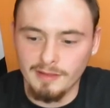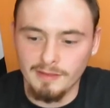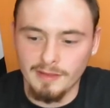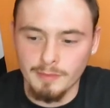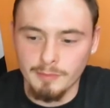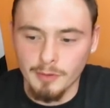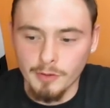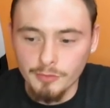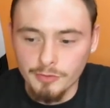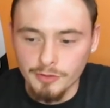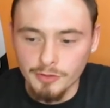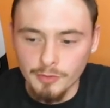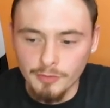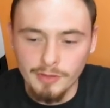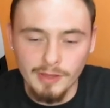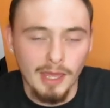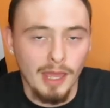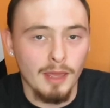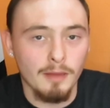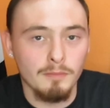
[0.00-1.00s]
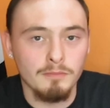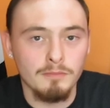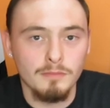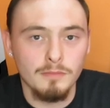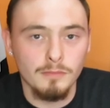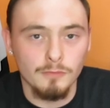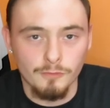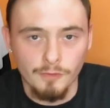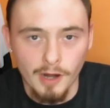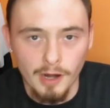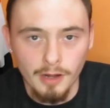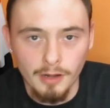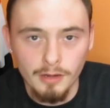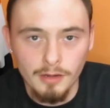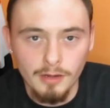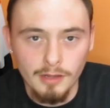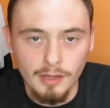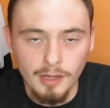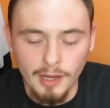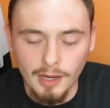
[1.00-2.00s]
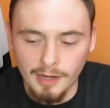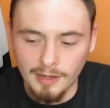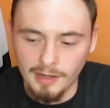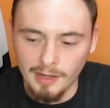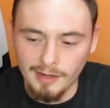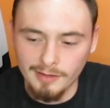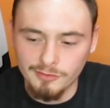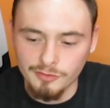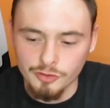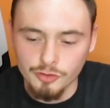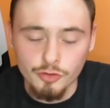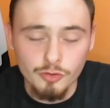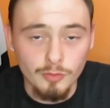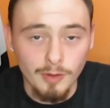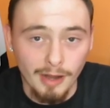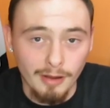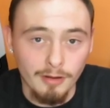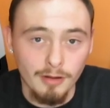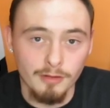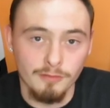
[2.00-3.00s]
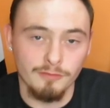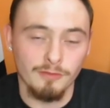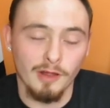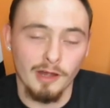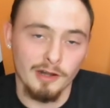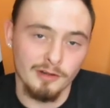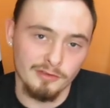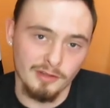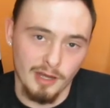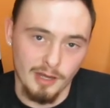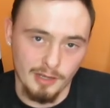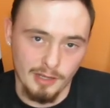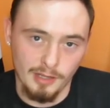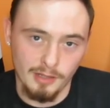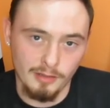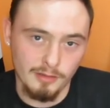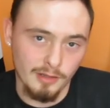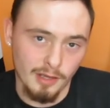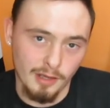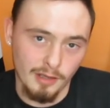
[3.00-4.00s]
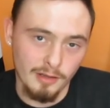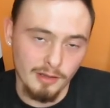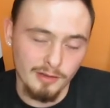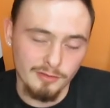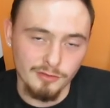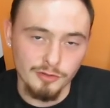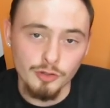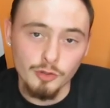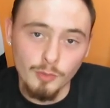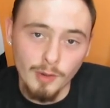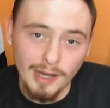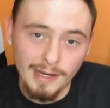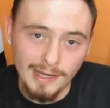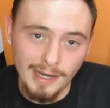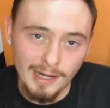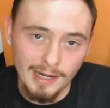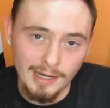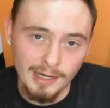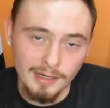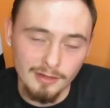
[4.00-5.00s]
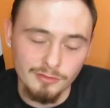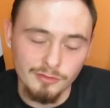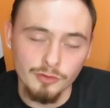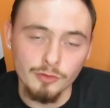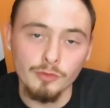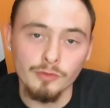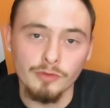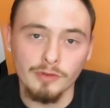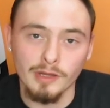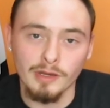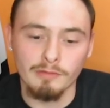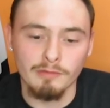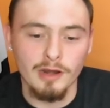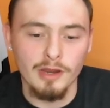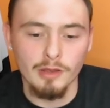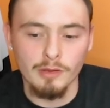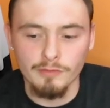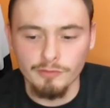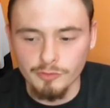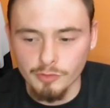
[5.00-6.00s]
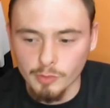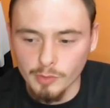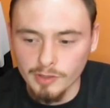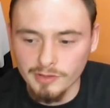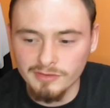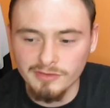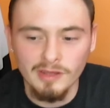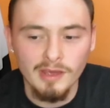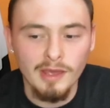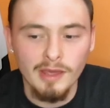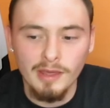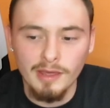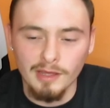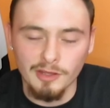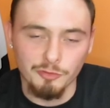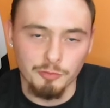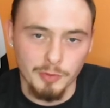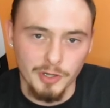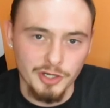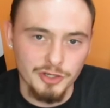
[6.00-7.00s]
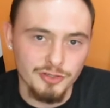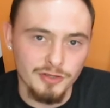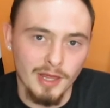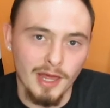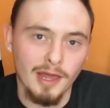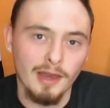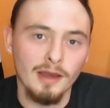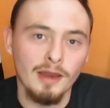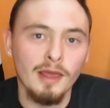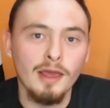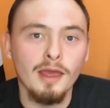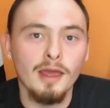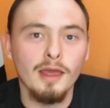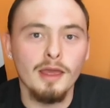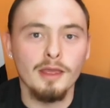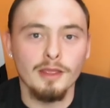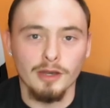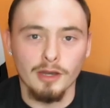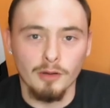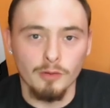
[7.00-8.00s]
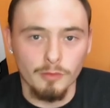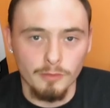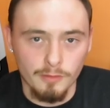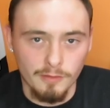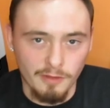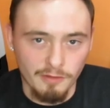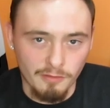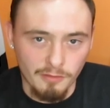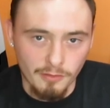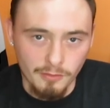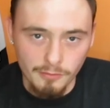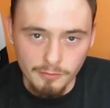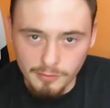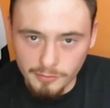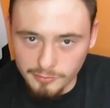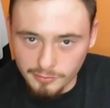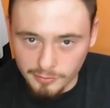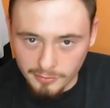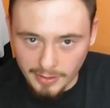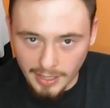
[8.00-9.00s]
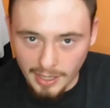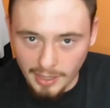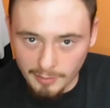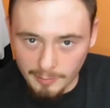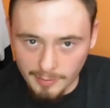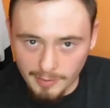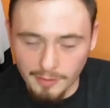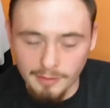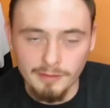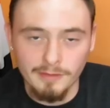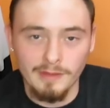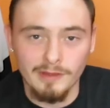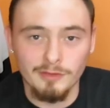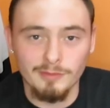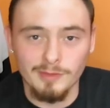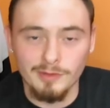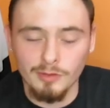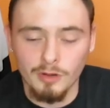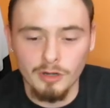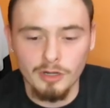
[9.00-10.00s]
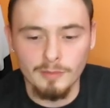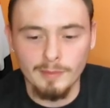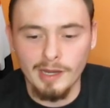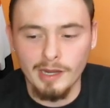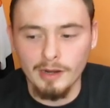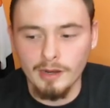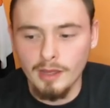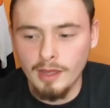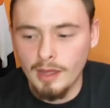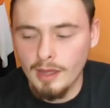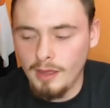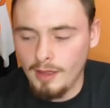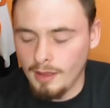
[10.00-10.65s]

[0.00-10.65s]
They both know the game, right? it's a new era of Flyers hockey. Okay, it's a new identity. It's a new thing, right? You have Torts. He's preached that you know, th- this is kind of been the thing that's been talked about.